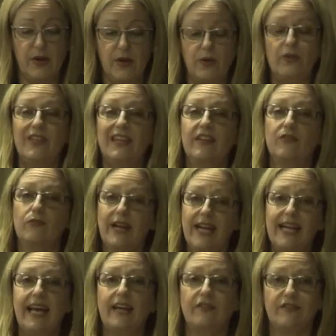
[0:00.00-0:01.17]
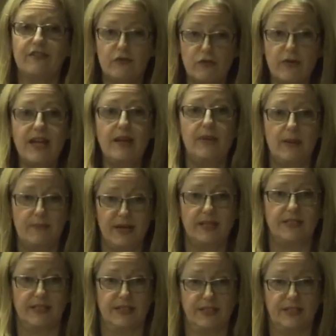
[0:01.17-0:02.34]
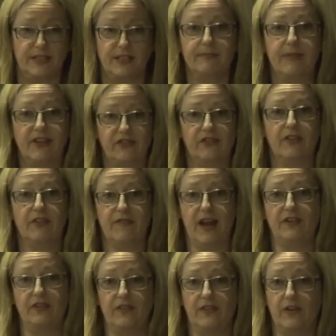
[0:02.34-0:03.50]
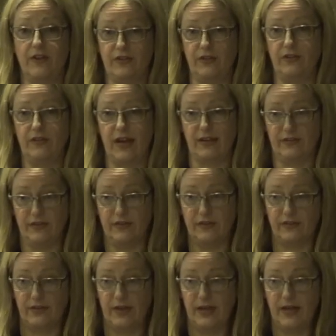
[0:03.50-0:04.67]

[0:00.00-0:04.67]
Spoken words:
who think it's really extremely bigoted to mention the fact that there are two sexes,